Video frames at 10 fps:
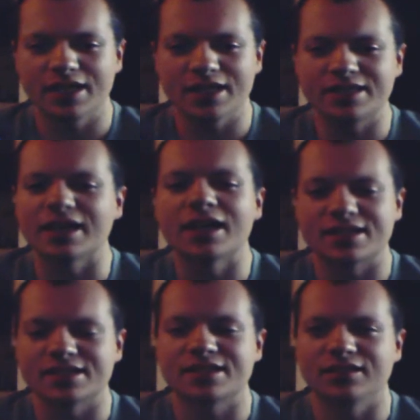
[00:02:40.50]
it
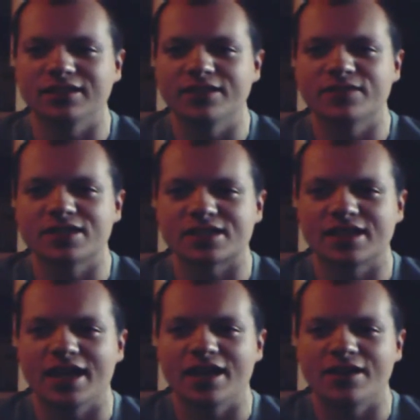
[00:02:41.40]
dies instantly if it
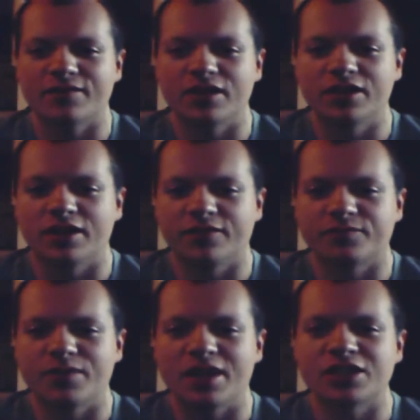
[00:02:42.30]
doesn't have
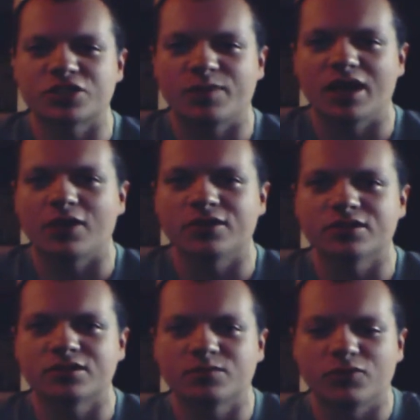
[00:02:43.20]
enough magic
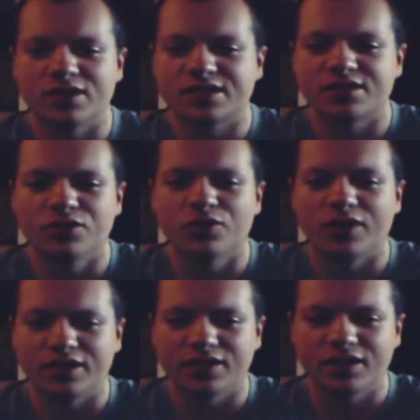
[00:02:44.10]
power points to do
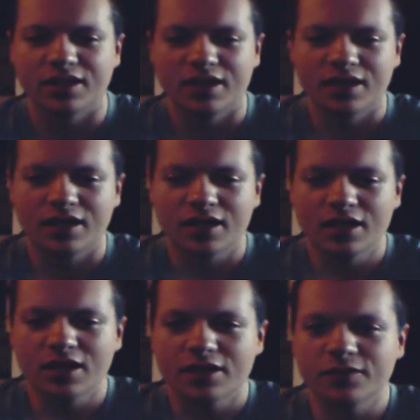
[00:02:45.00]
it.
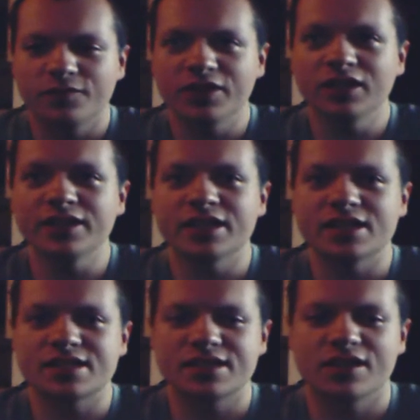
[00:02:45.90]
The
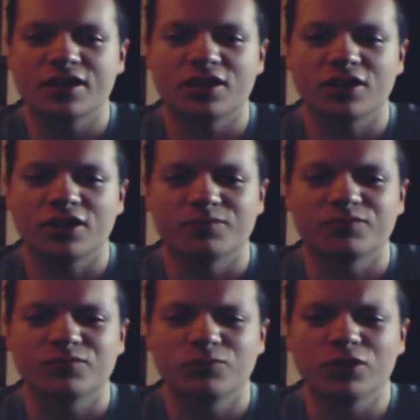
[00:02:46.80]
Vilias there
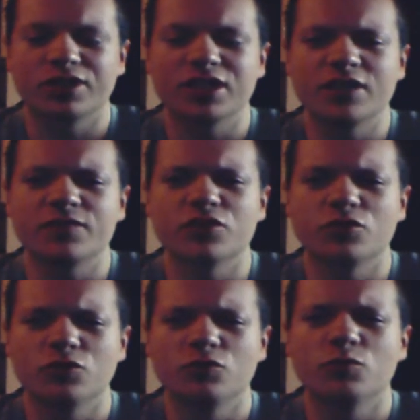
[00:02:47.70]
will give
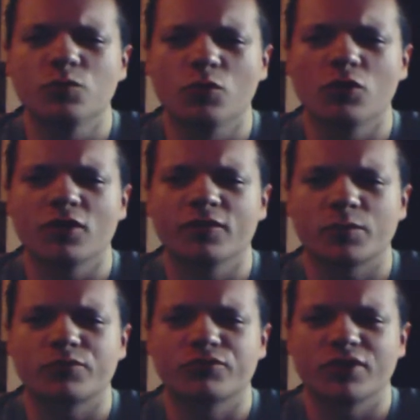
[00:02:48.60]
you more of
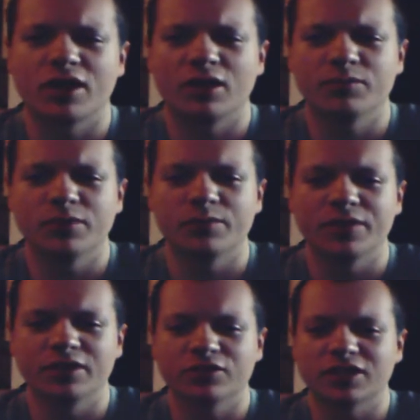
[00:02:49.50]
a problem.
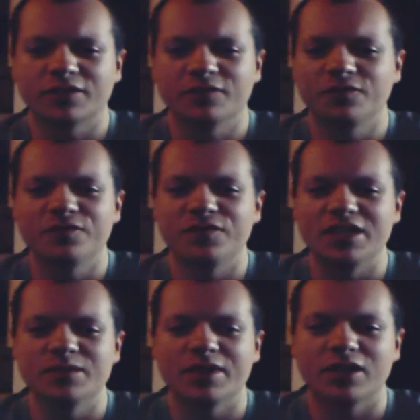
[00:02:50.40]
They look like
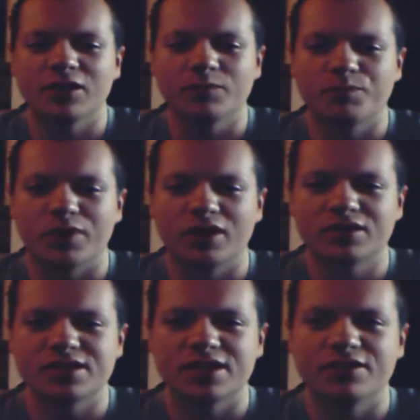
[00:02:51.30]
female
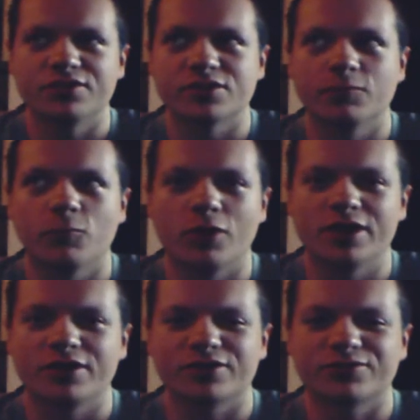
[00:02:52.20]
bartenders in
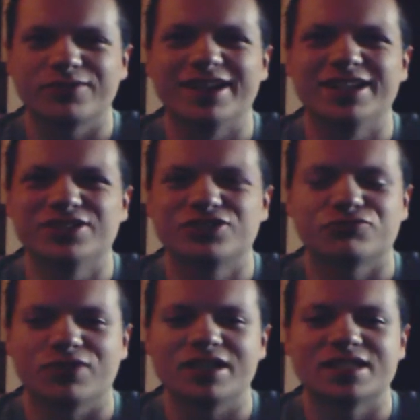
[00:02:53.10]
white or gray
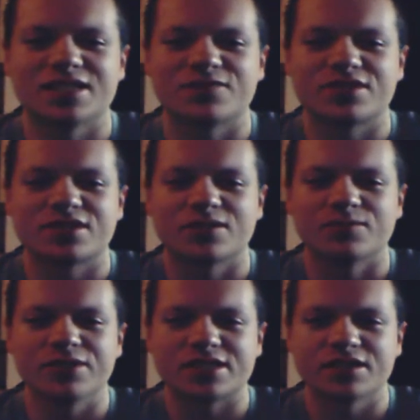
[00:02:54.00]
dresses for some
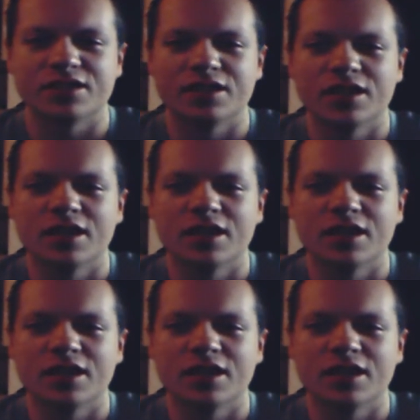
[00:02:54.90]
reason.